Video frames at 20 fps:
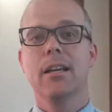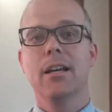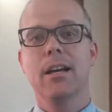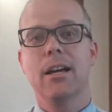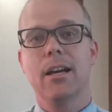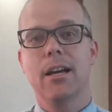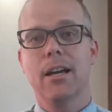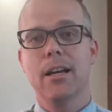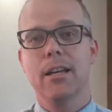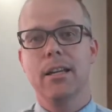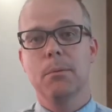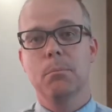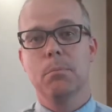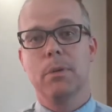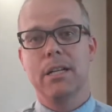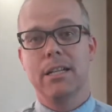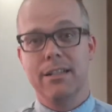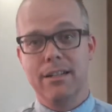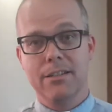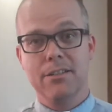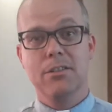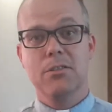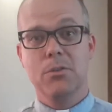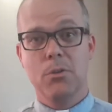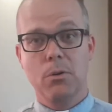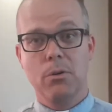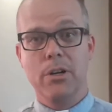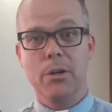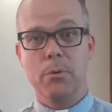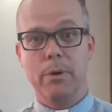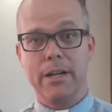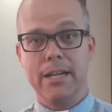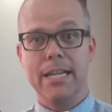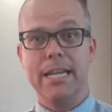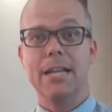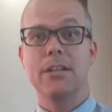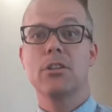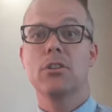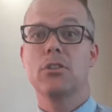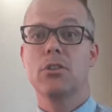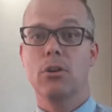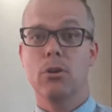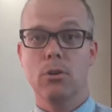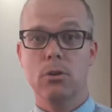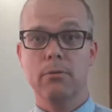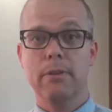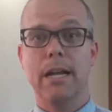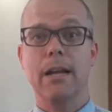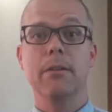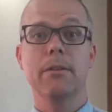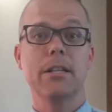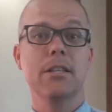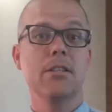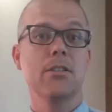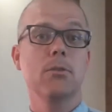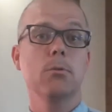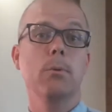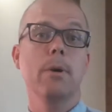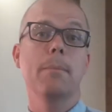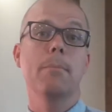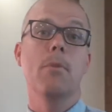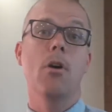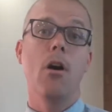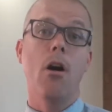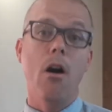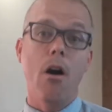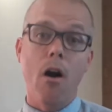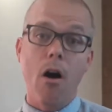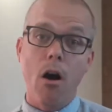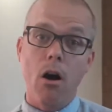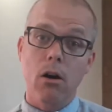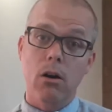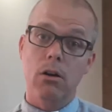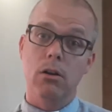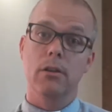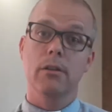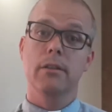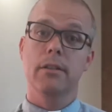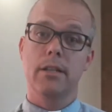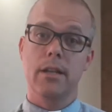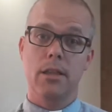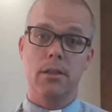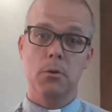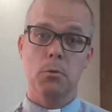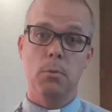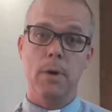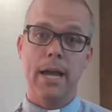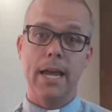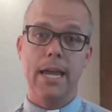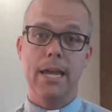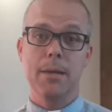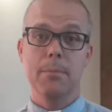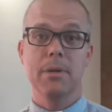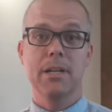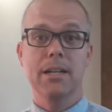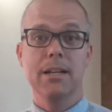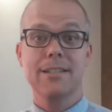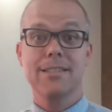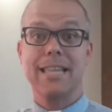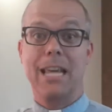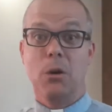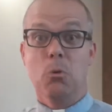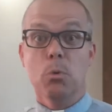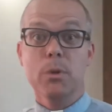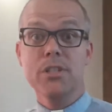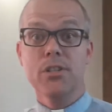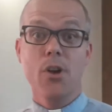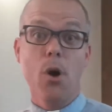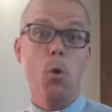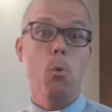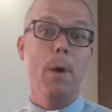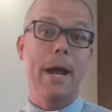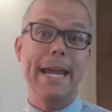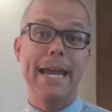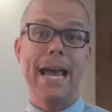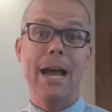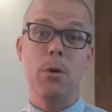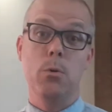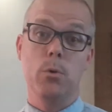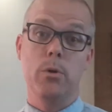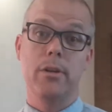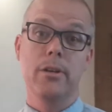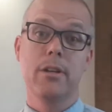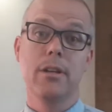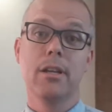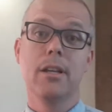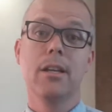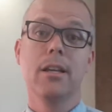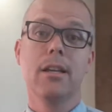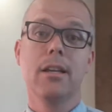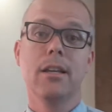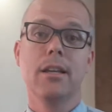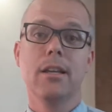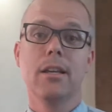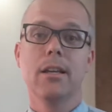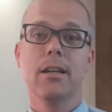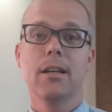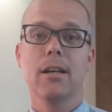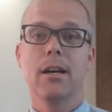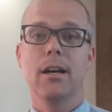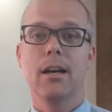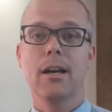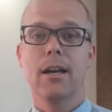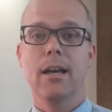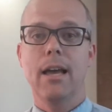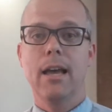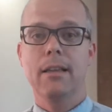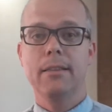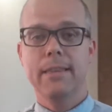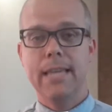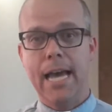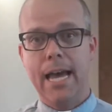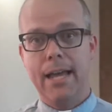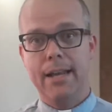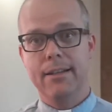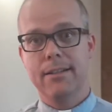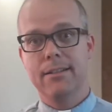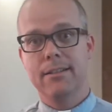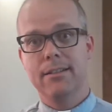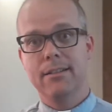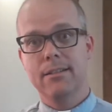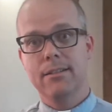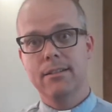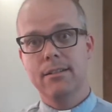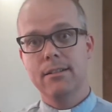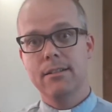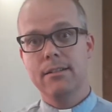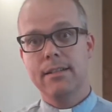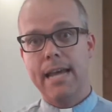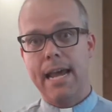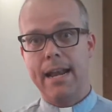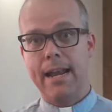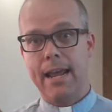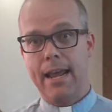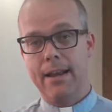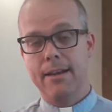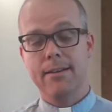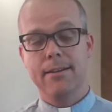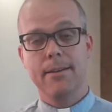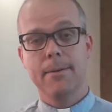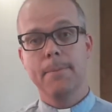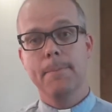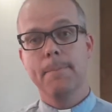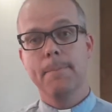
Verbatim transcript: Uh, but it is a story where he had to turn around and swim hard the other way because there was no way out uh, at that dead end.